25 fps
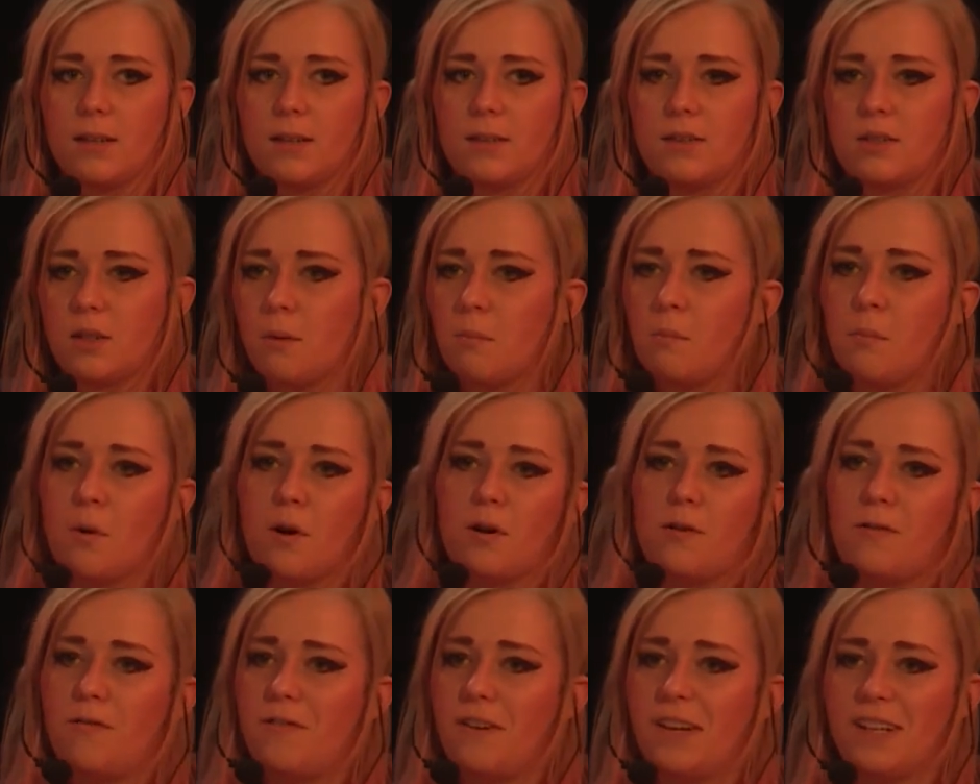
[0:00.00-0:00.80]
some
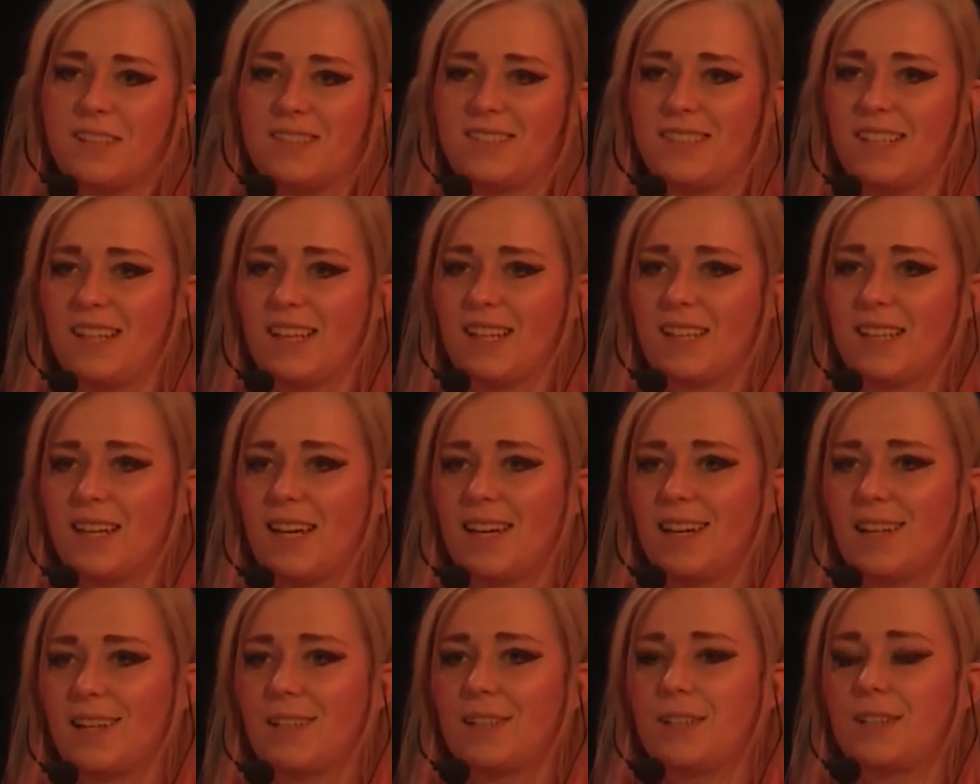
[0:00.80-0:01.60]
more fixing,
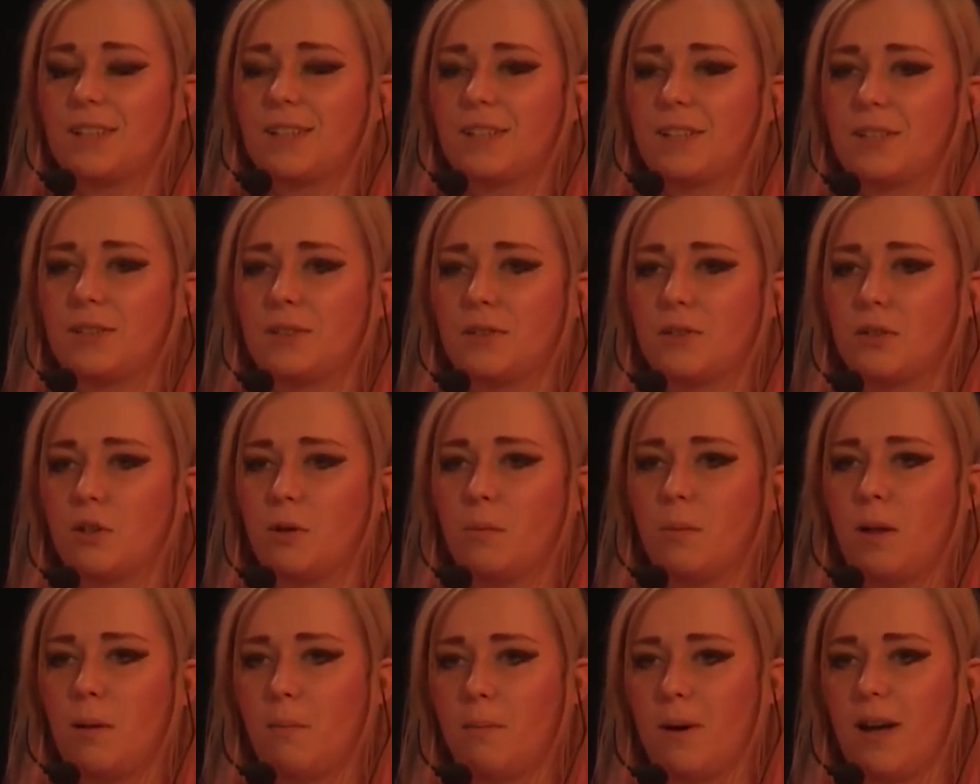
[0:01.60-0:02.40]
like the
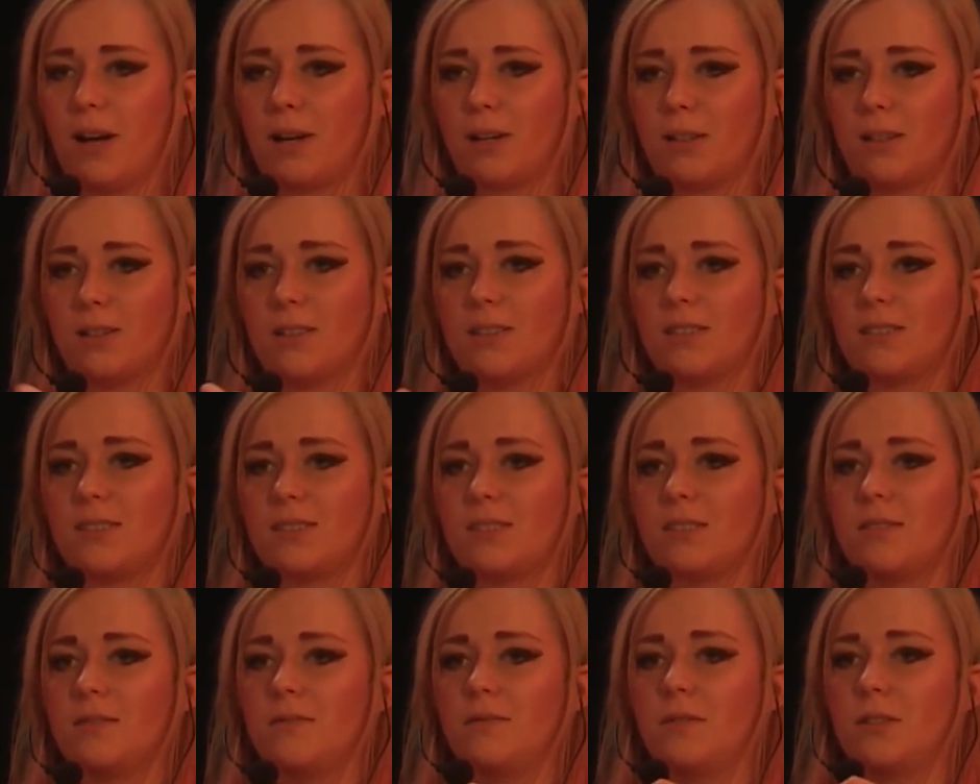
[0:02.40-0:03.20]
normal
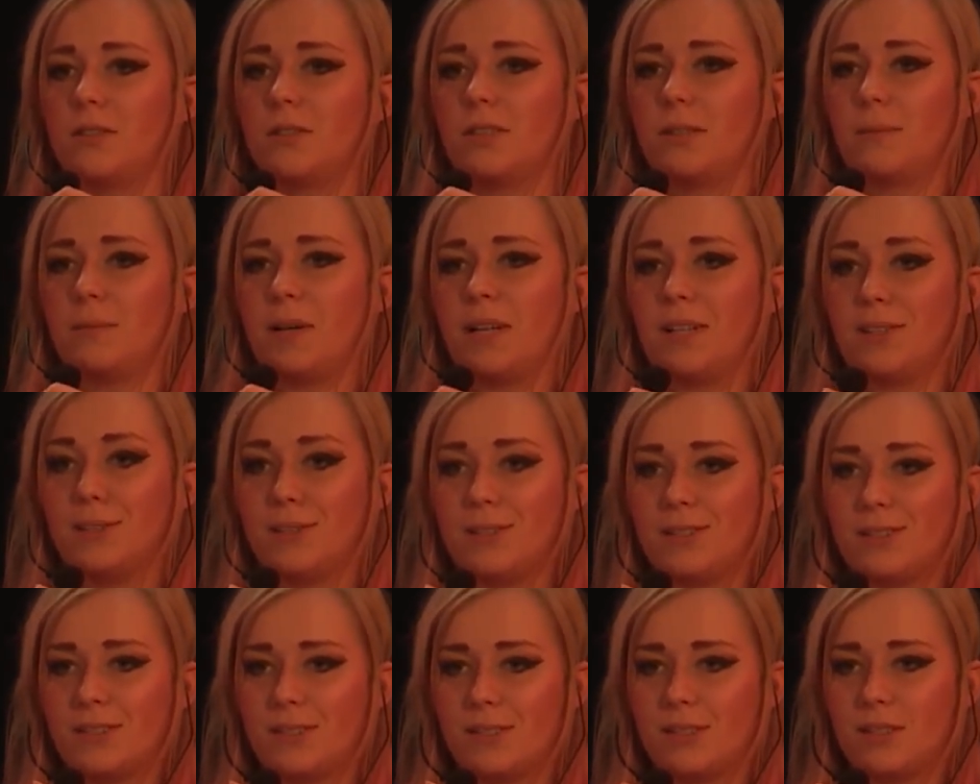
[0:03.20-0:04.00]
buckles for the
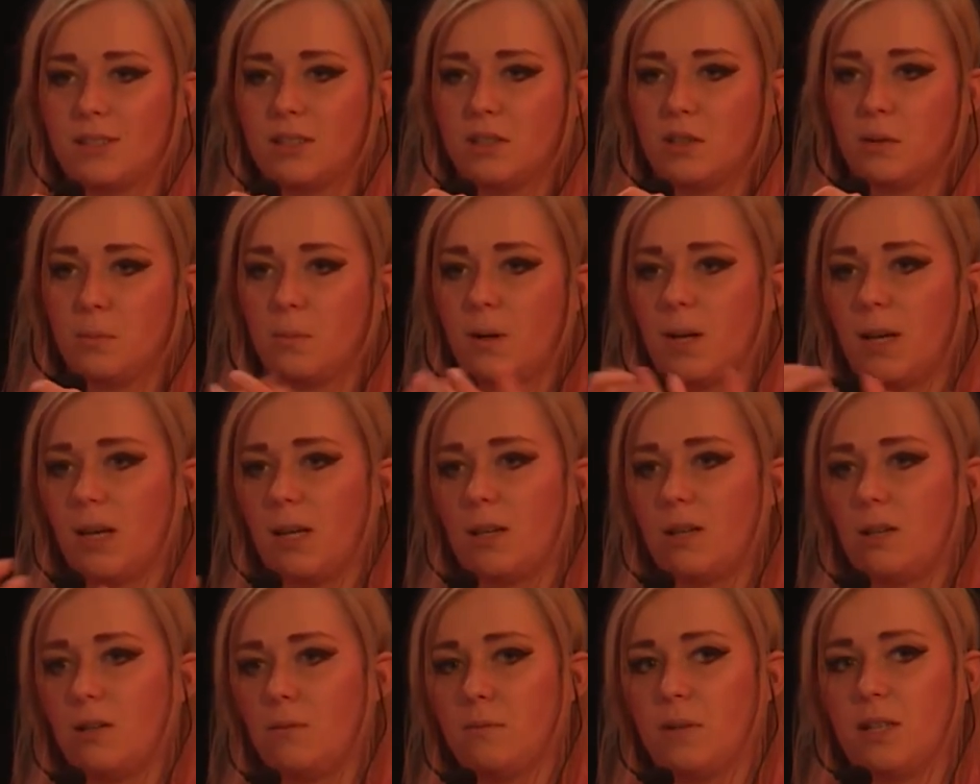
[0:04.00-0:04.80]
belts. You
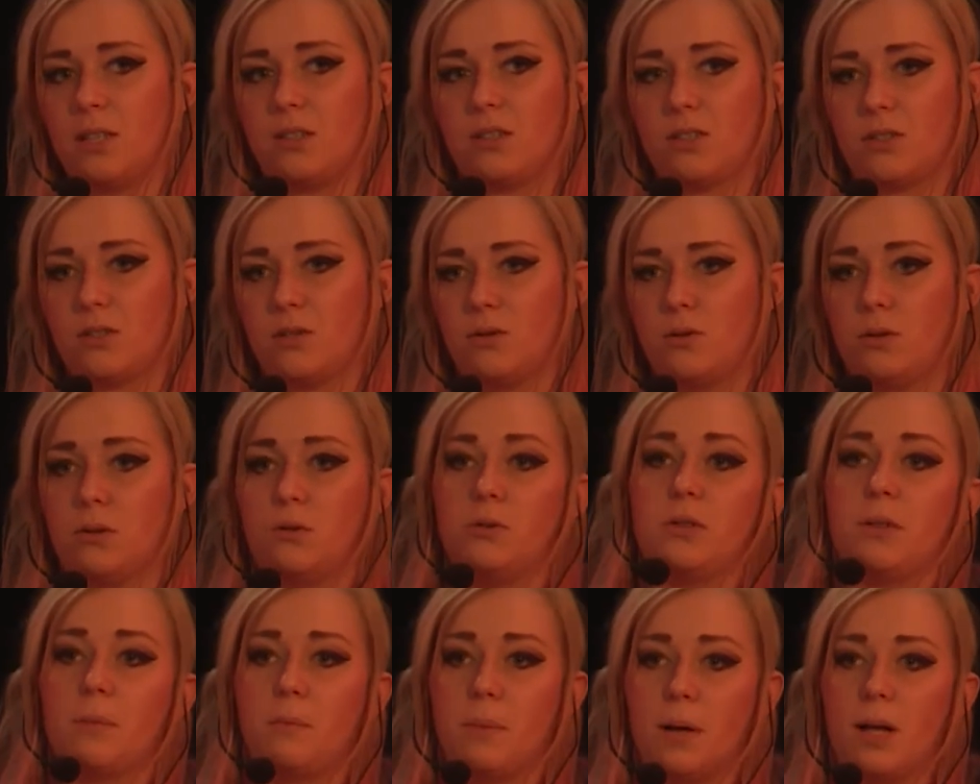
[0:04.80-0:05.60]
may just
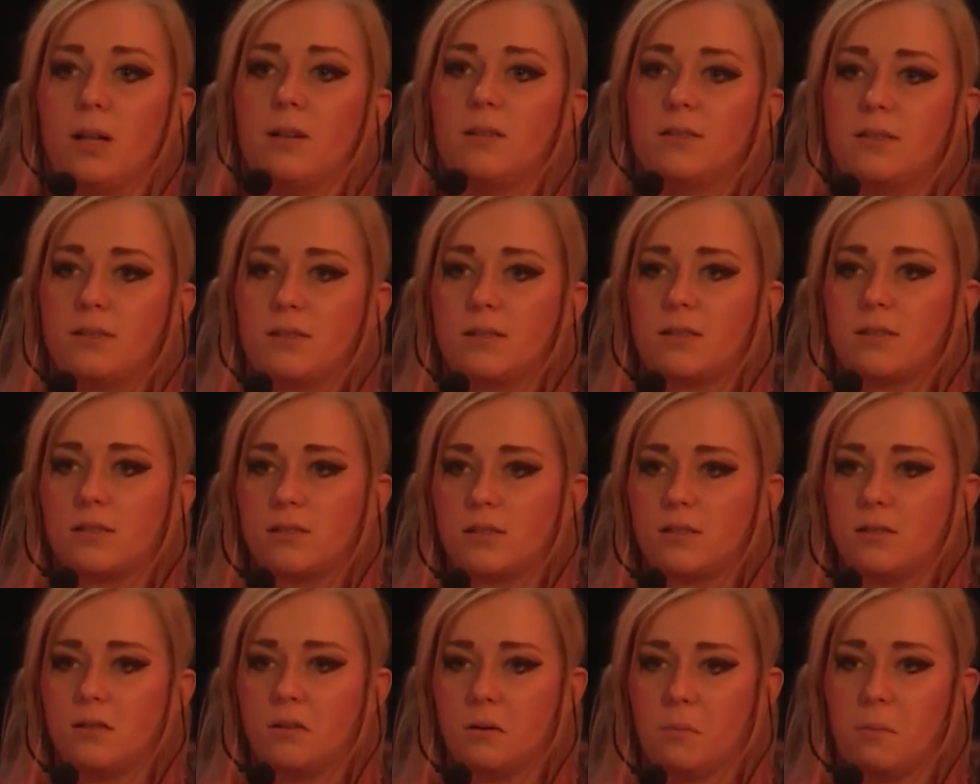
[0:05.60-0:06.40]
do the
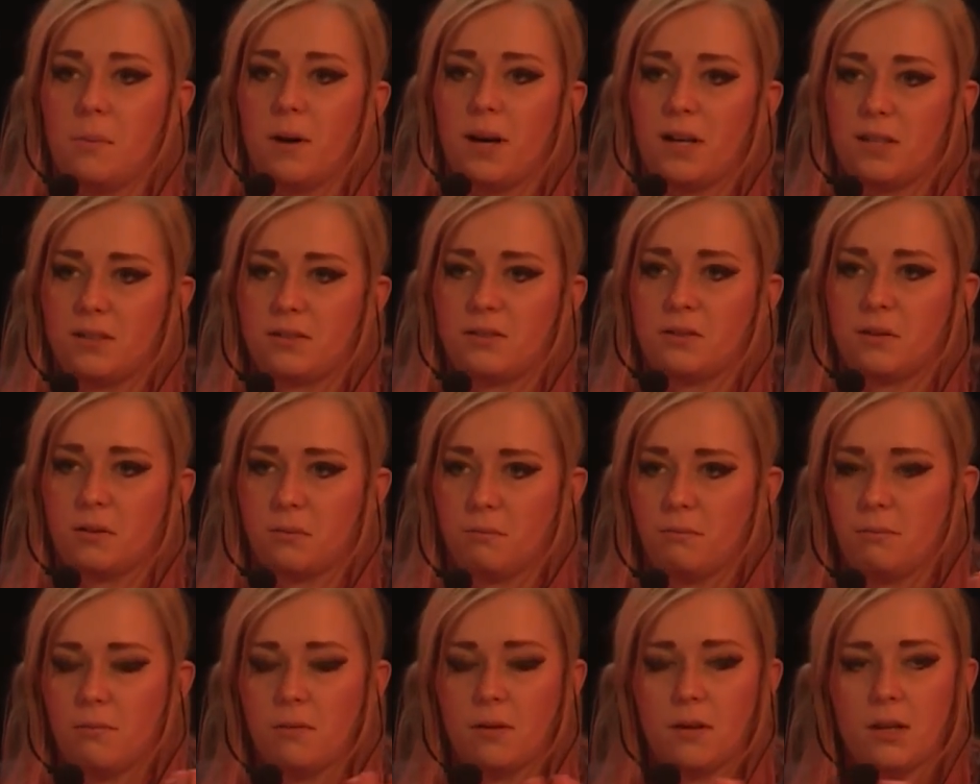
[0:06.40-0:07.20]
belts or buy
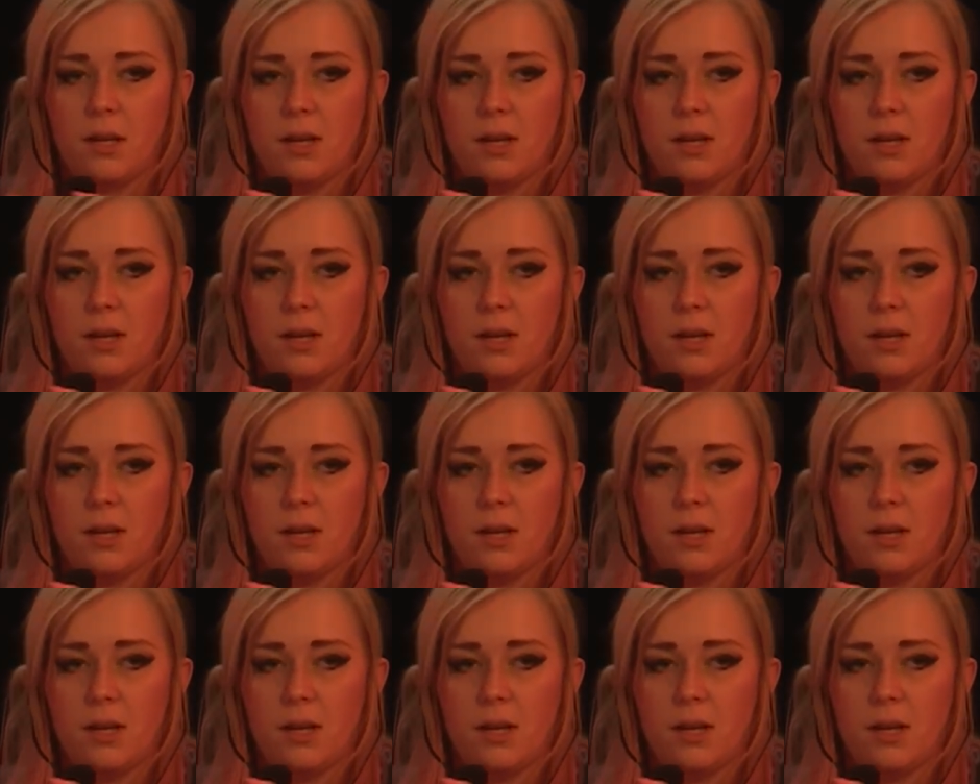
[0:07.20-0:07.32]
some.